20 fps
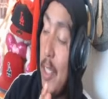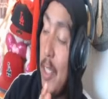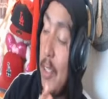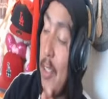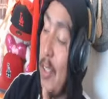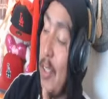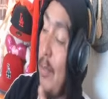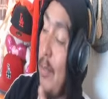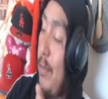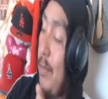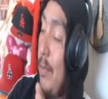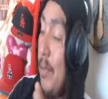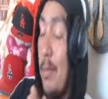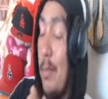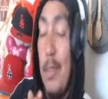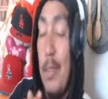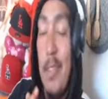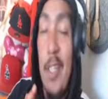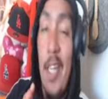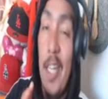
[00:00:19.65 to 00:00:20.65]
You
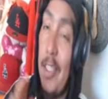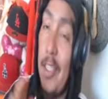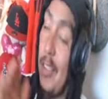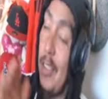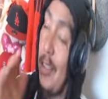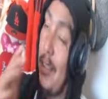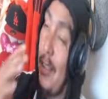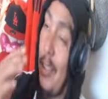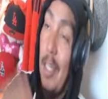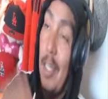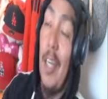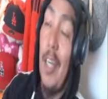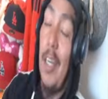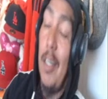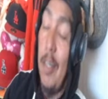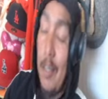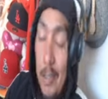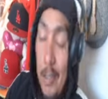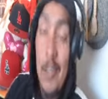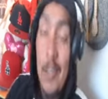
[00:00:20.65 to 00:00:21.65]
guys
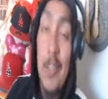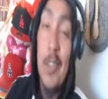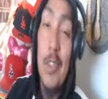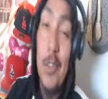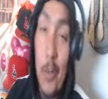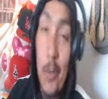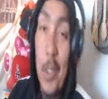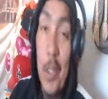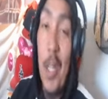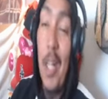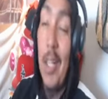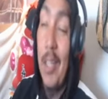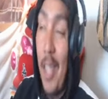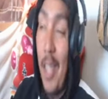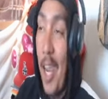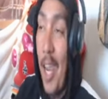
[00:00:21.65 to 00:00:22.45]
are doing your